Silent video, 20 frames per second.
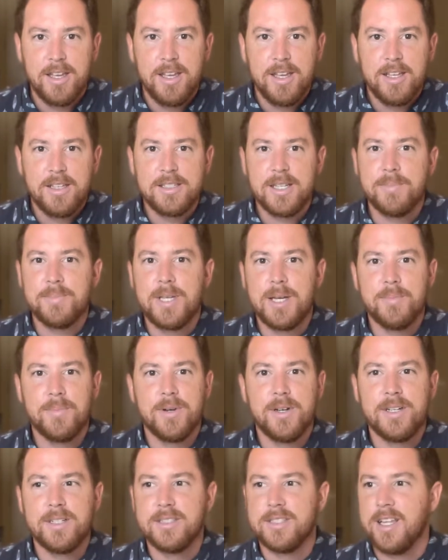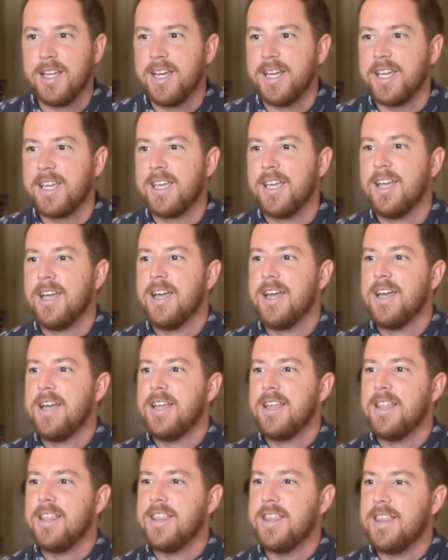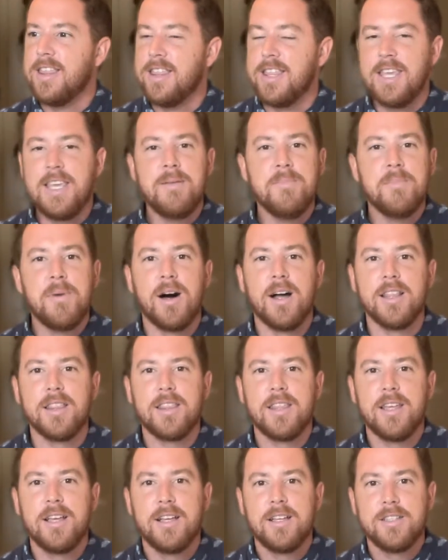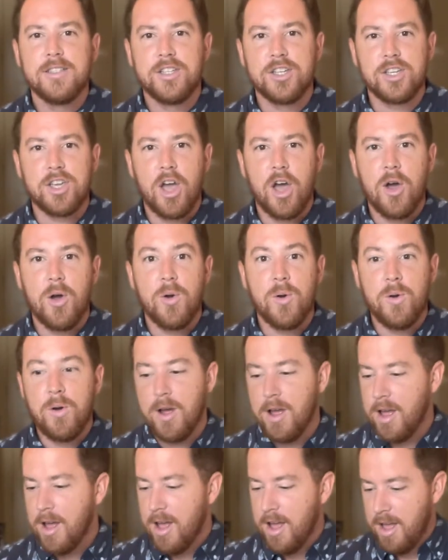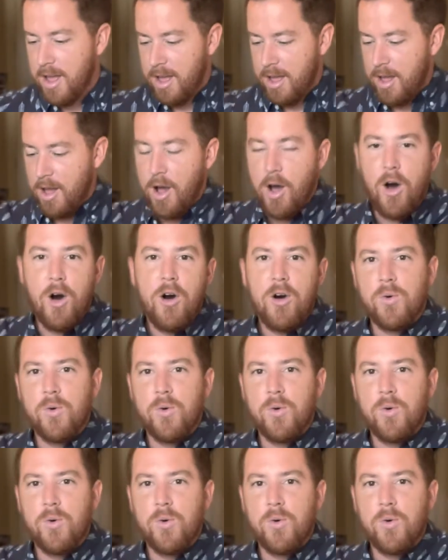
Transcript: September is like the month to go hog